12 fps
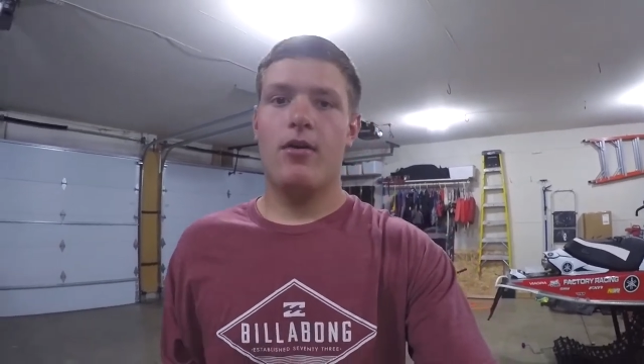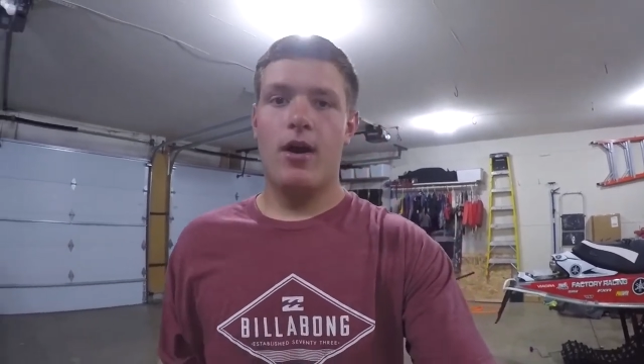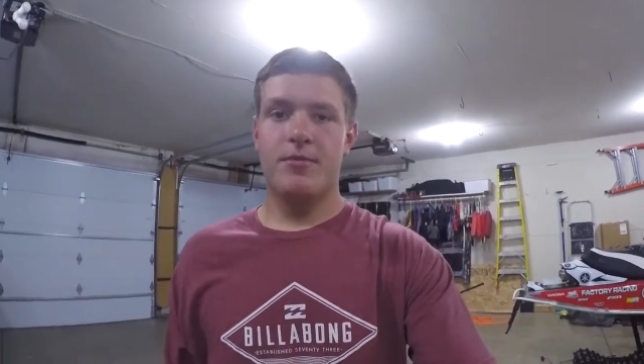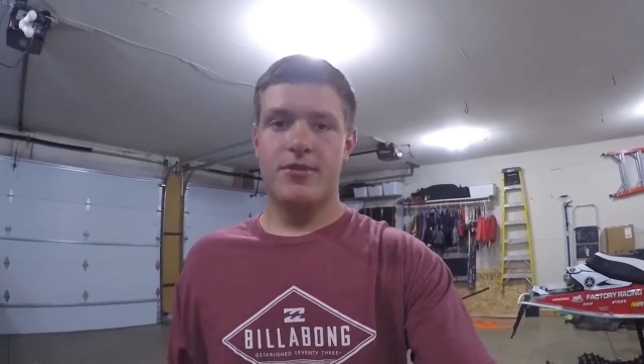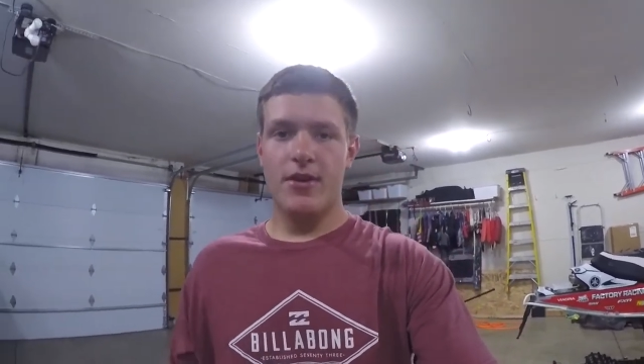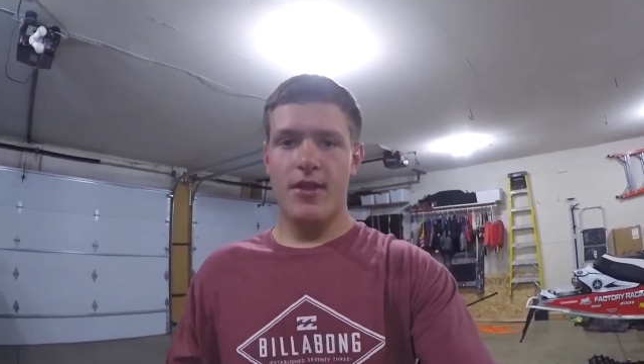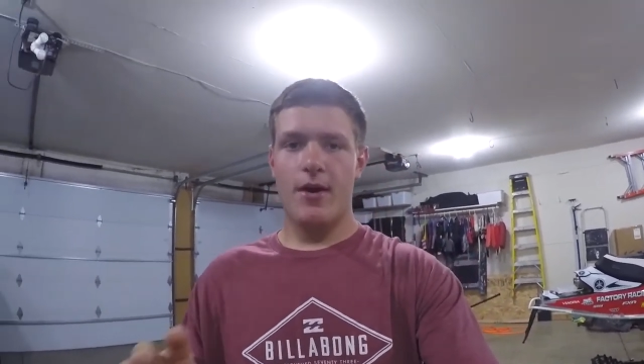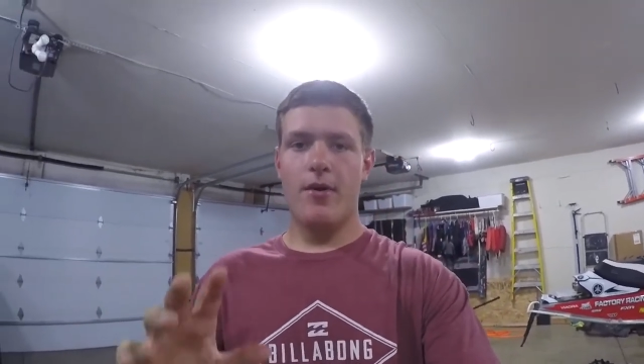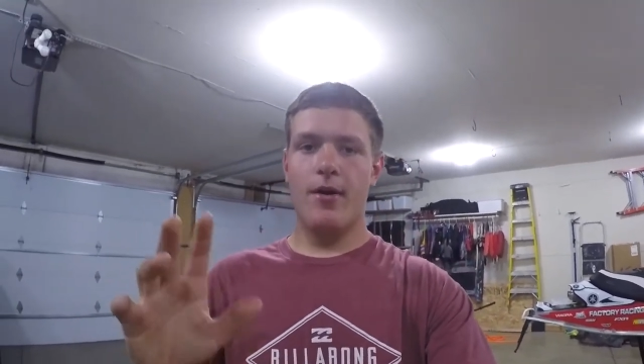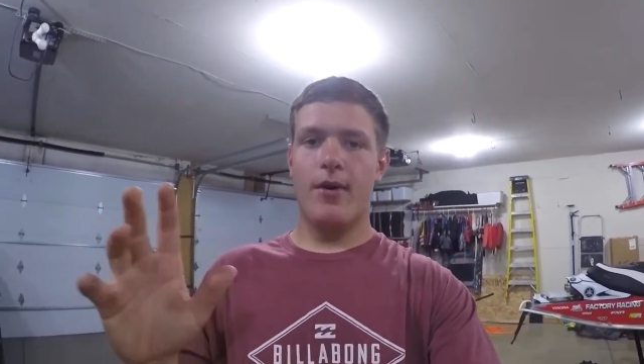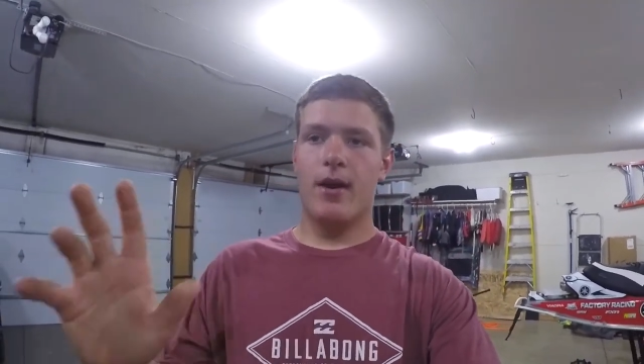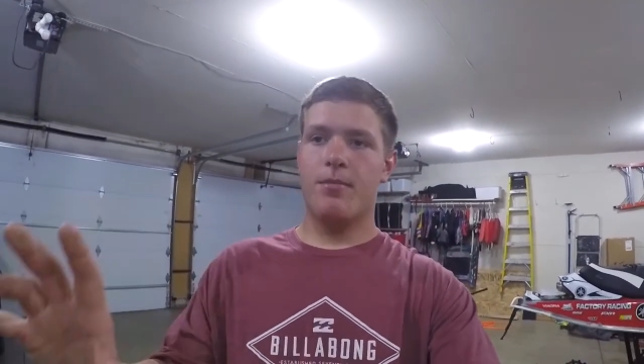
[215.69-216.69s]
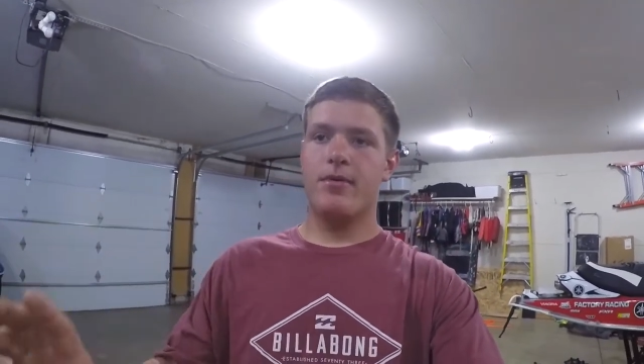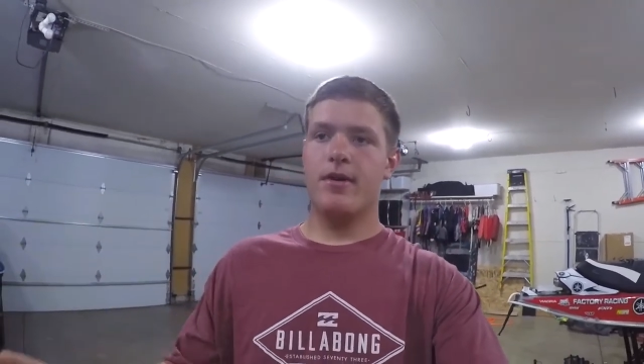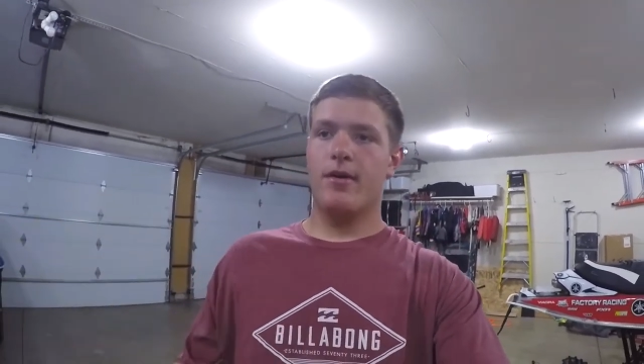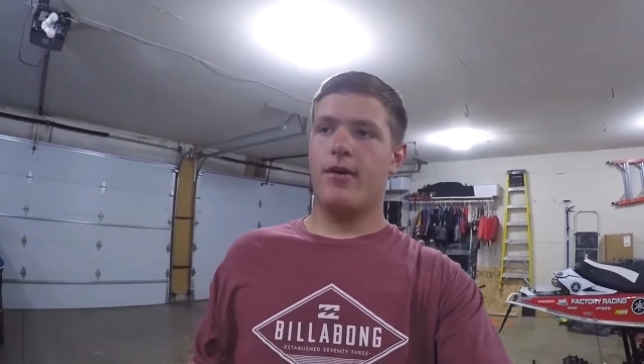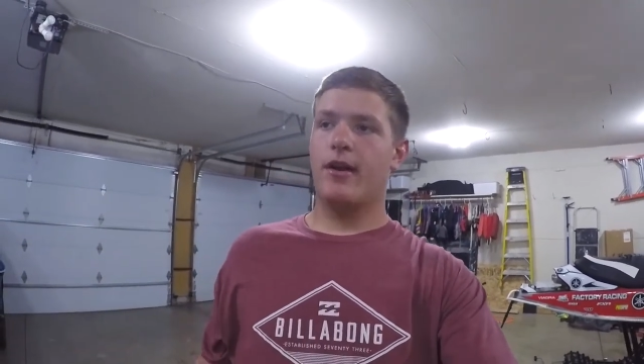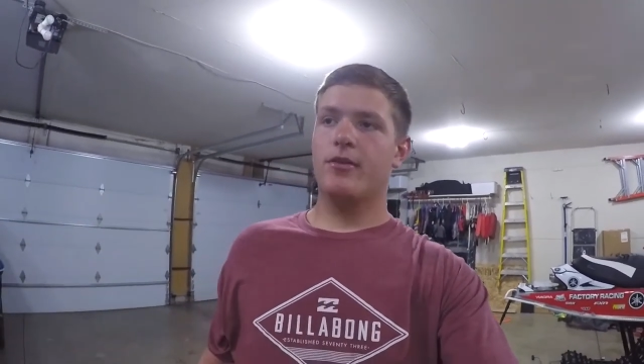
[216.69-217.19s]
I'm still not where I want to be.
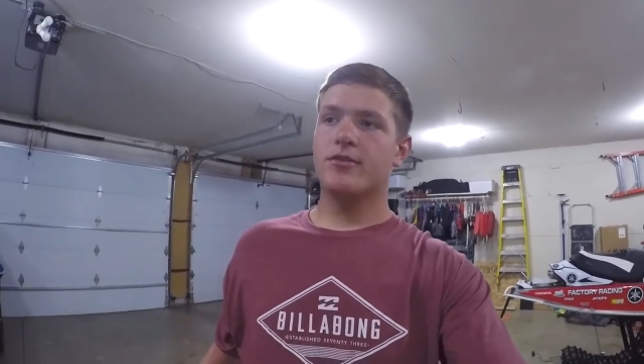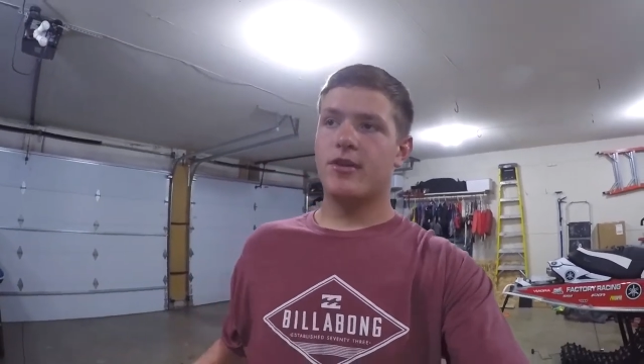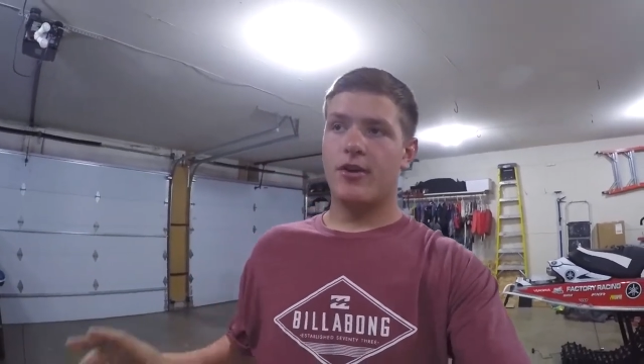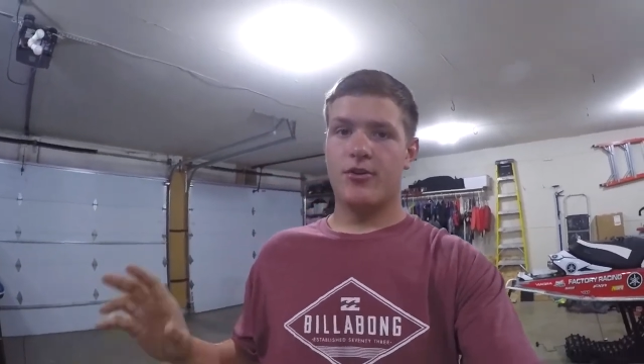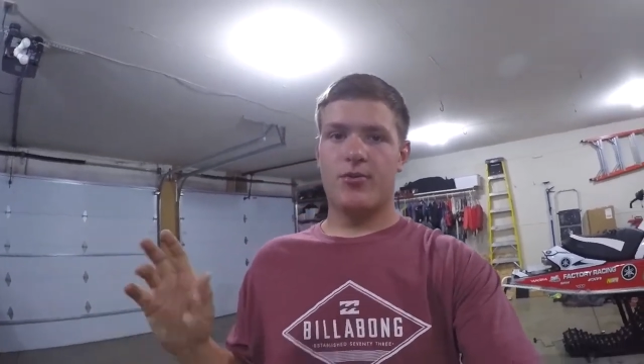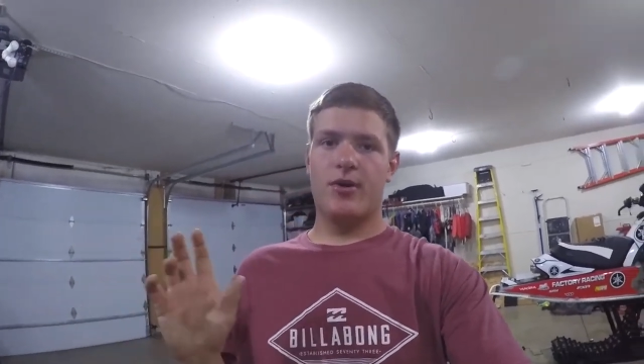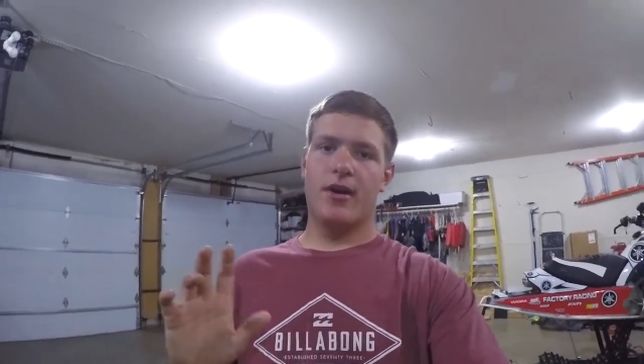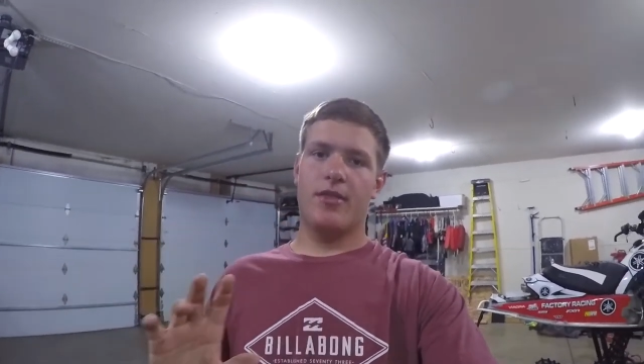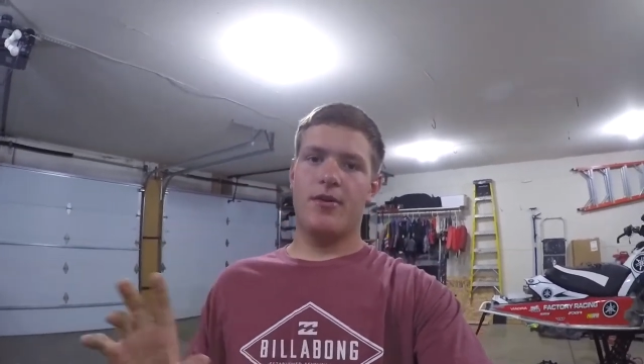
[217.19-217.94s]
I want to lose another twenty to